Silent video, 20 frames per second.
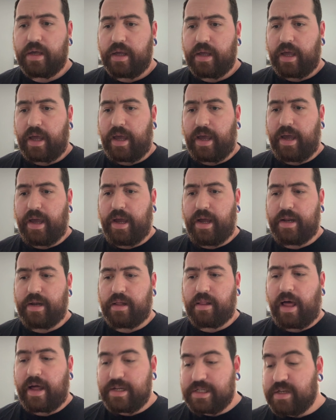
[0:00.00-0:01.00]
and a
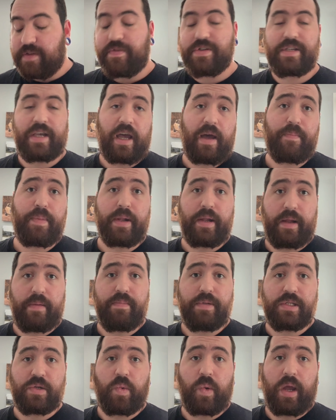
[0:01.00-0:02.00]
lot of stuff has happened in
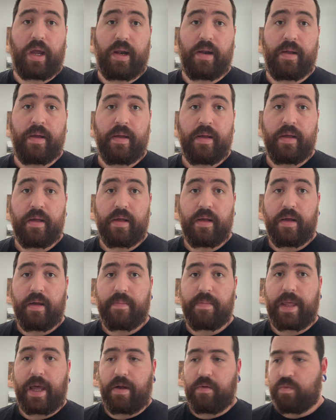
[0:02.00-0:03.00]
between
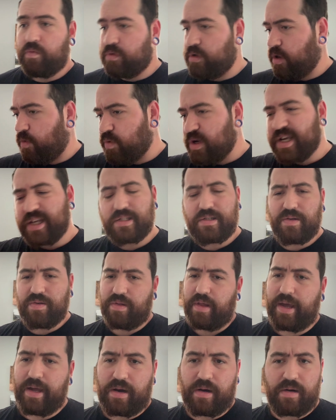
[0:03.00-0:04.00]
that we'll get to
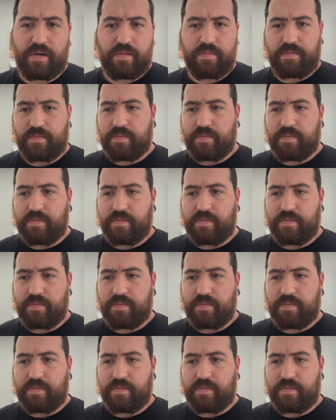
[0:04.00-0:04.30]
later.